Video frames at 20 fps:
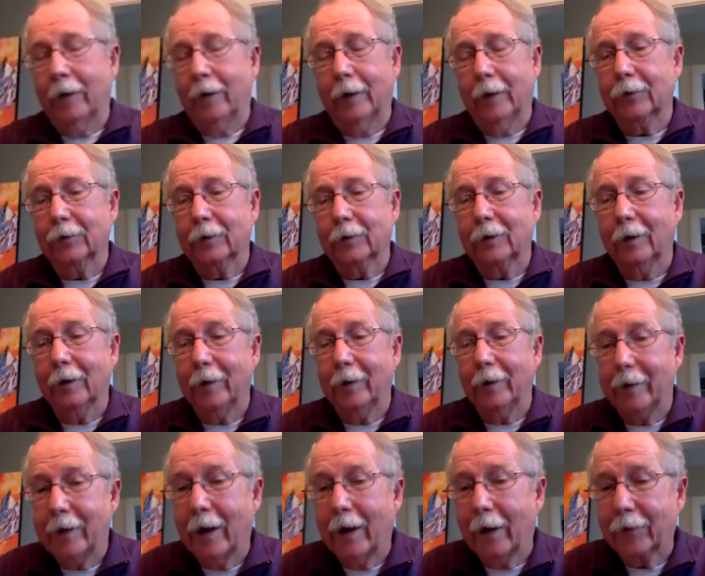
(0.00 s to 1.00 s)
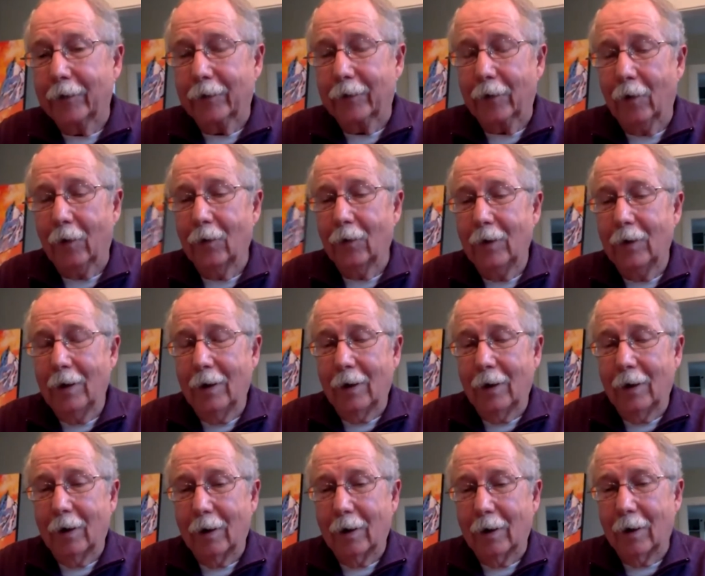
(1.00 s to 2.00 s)
answer is clearly yes. So,
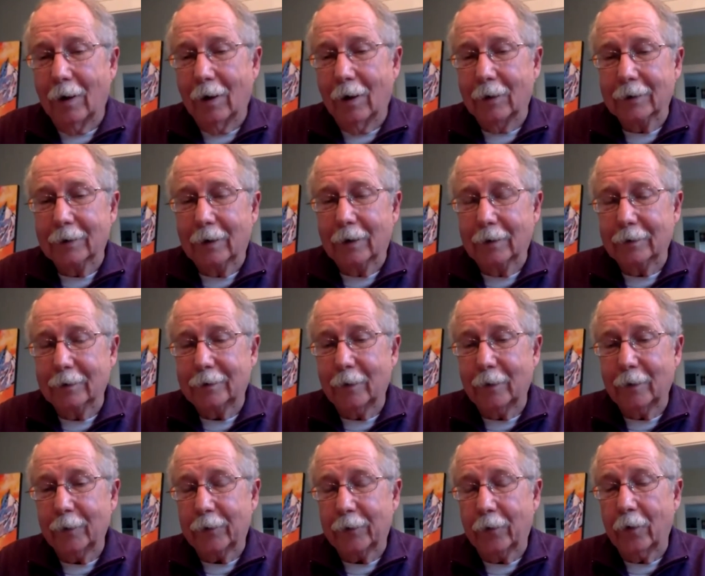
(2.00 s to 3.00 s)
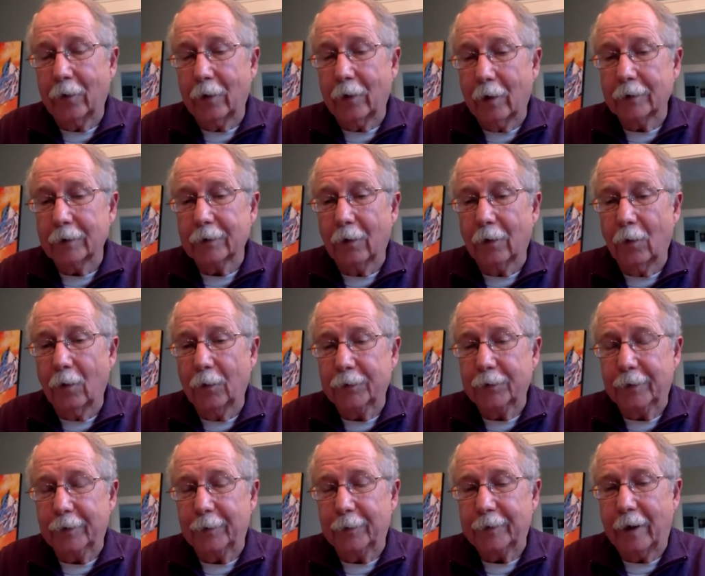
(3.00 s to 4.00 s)
uh, temperature and also
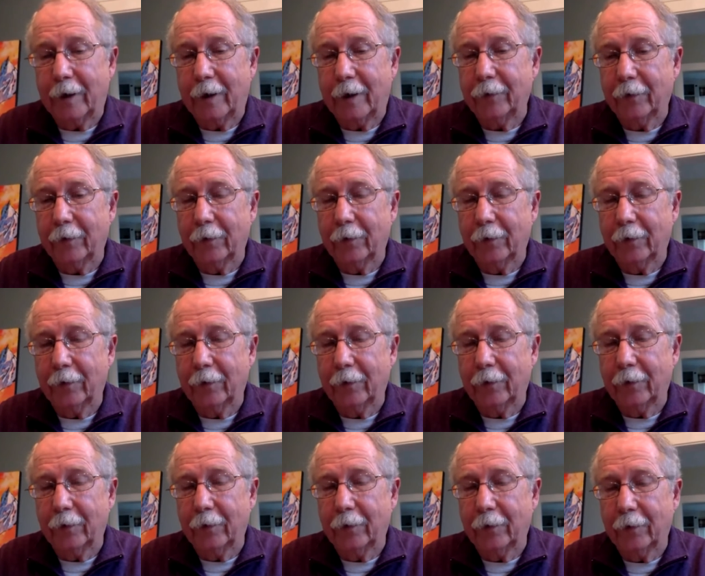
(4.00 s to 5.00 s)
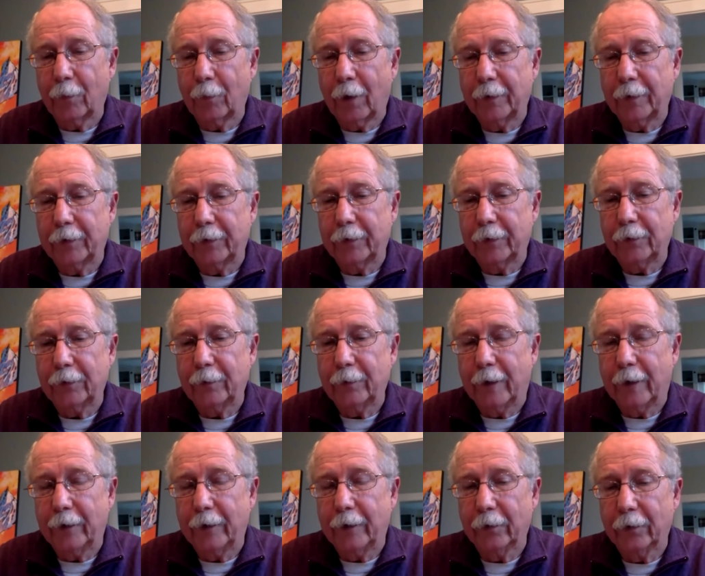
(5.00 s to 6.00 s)
precipitation are, are, are probably the
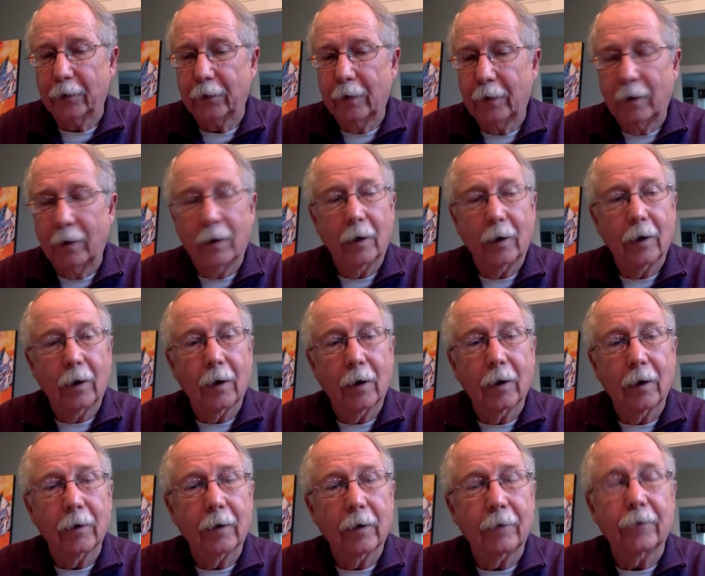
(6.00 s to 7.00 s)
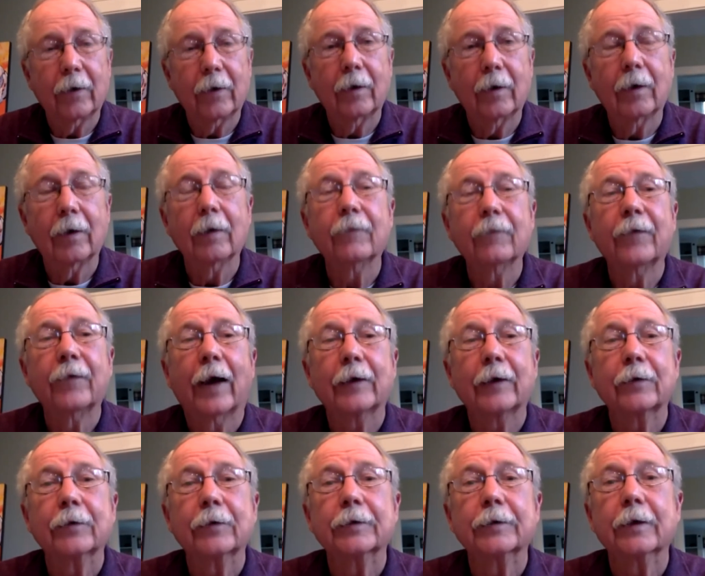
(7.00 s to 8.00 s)
two major uh, uh,
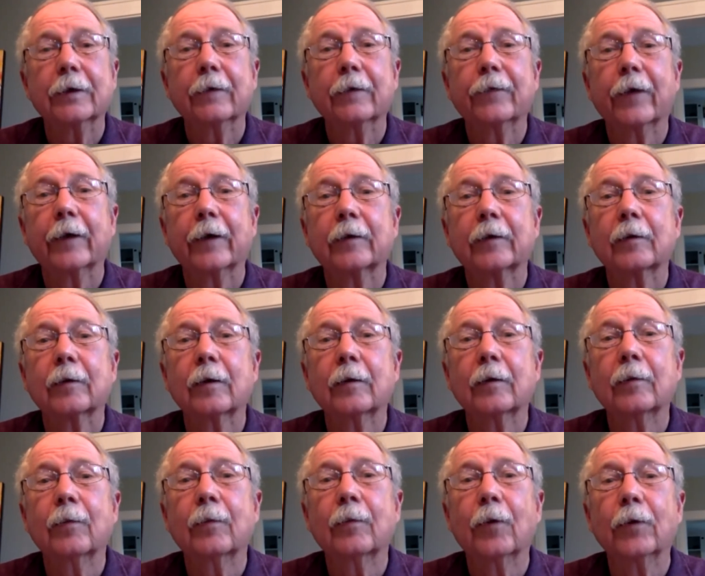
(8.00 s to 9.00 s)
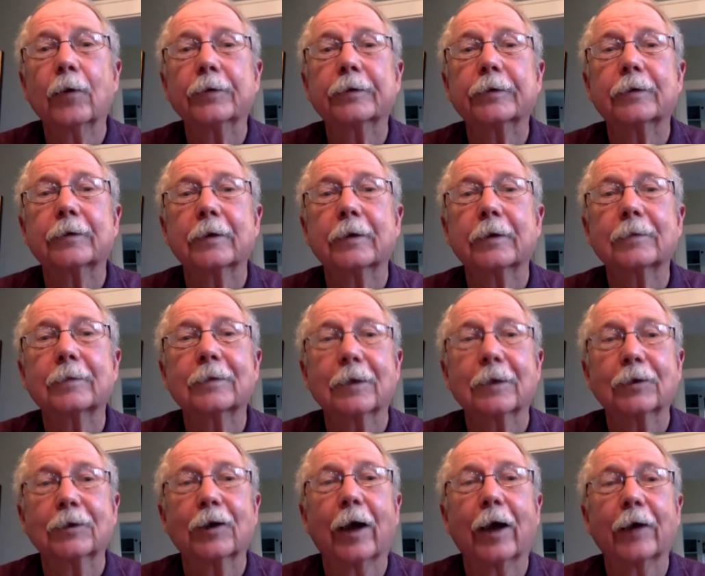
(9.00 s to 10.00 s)
factors that affect birds' su
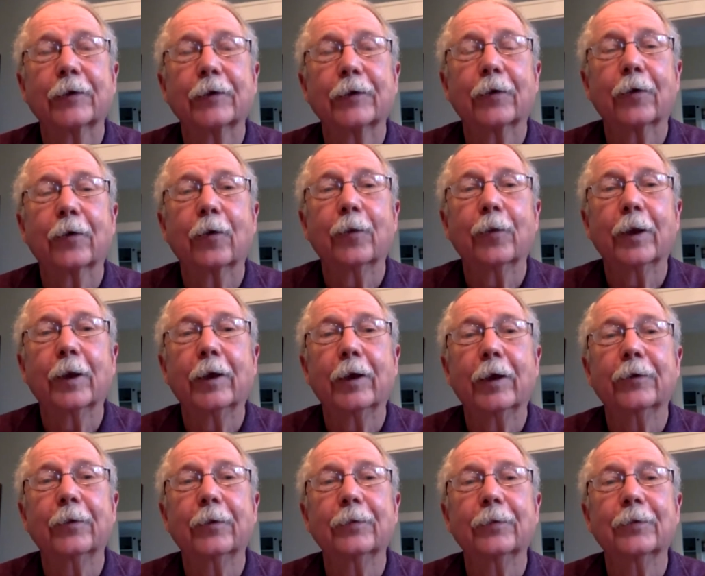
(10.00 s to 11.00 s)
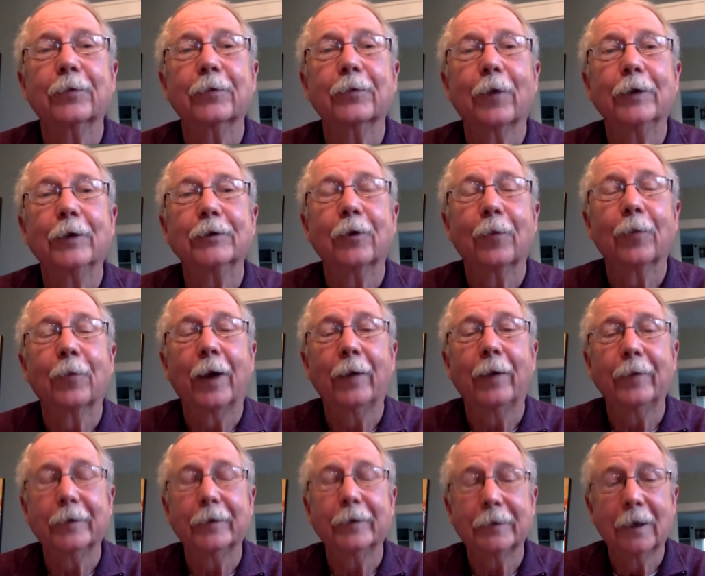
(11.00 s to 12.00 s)
success or their ability to, to raise their
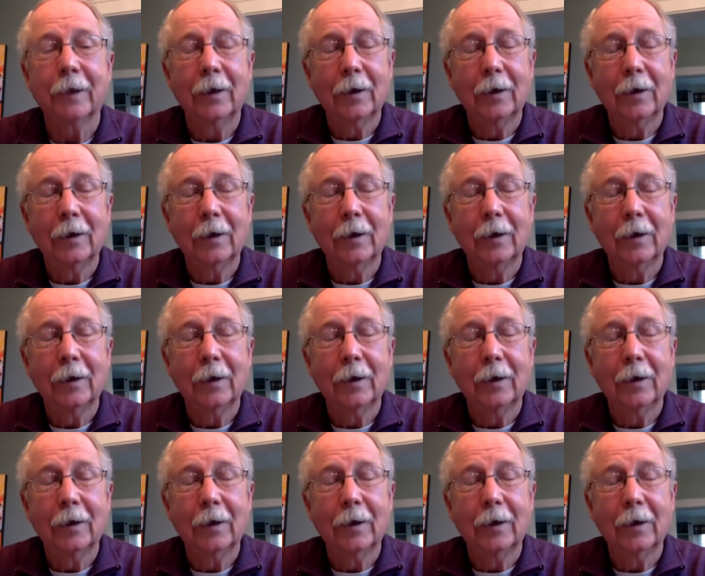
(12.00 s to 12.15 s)
babies.